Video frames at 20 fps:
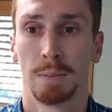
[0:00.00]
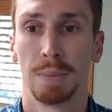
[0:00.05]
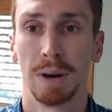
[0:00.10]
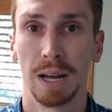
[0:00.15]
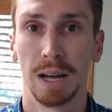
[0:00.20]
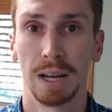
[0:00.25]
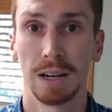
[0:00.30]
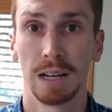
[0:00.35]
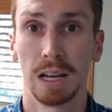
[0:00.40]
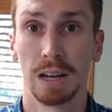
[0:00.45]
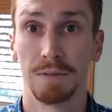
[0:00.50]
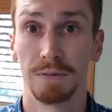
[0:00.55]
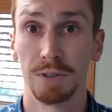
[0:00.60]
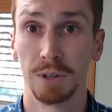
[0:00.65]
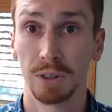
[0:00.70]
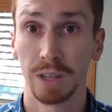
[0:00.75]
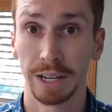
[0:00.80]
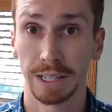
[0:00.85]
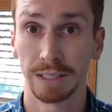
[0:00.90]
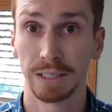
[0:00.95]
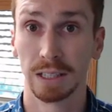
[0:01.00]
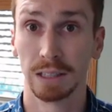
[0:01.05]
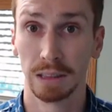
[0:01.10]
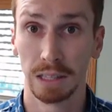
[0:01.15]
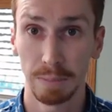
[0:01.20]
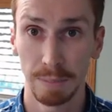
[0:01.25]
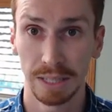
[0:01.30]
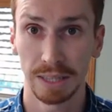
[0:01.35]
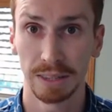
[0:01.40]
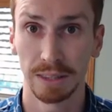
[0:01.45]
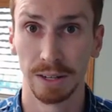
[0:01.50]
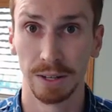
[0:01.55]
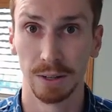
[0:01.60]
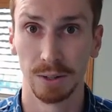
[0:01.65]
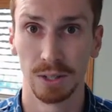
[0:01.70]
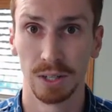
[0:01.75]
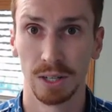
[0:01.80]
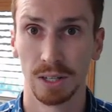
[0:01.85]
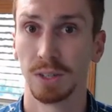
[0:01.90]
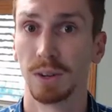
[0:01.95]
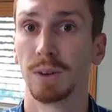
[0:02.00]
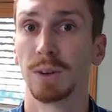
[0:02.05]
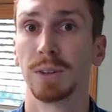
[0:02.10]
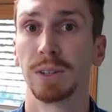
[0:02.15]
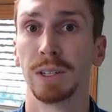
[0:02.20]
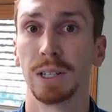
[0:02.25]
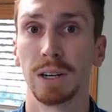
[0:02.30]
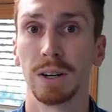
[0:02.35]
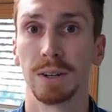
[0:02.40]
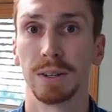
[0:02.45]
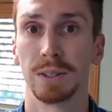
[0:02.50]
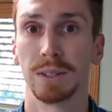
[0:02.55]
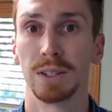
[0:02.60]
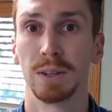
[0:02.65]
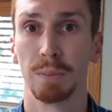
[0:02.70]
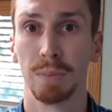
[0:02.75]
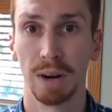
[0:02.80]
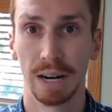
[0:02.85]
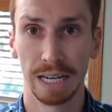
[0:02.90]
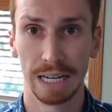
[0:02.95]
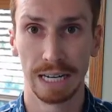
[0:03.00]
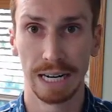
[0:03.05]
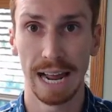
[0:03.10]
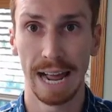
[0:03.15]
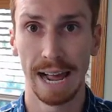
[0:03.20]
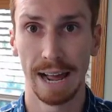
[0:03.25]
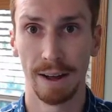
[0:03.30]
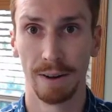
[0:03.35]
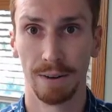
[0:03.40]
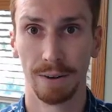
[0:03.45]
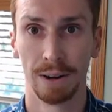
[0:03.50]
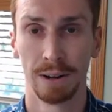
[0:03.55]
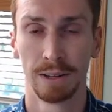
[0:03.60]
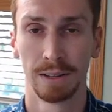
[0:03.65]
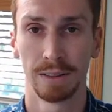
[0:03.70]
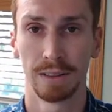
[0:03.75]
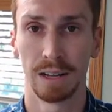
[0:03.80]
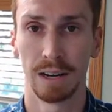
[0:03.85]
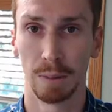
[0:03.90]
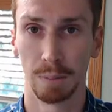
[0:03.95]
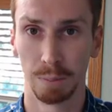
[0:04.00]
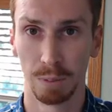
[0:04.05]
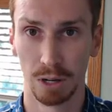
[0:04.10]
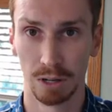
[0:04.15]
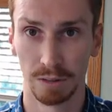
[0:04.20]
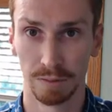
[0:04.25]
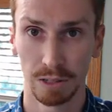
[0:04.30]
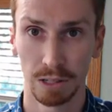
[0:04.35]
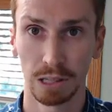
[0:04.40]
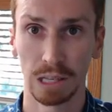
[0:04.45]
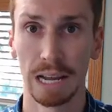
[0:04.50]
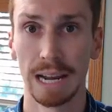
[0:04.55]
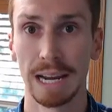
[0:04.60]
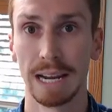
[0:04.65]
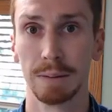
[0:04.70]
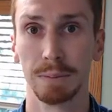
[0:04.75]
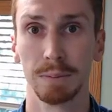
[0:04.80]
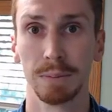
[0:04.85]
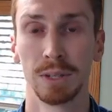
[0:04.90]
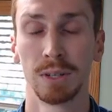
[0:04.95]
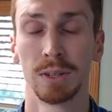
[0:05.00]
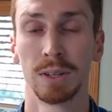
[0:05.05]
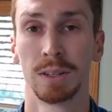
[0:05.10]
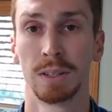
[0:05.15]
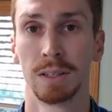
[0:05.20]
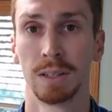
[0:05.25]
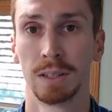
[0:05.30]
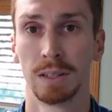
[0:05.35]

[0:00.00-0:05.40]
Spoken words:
But if you'd like to limit those, it's only going to bring down the number of claims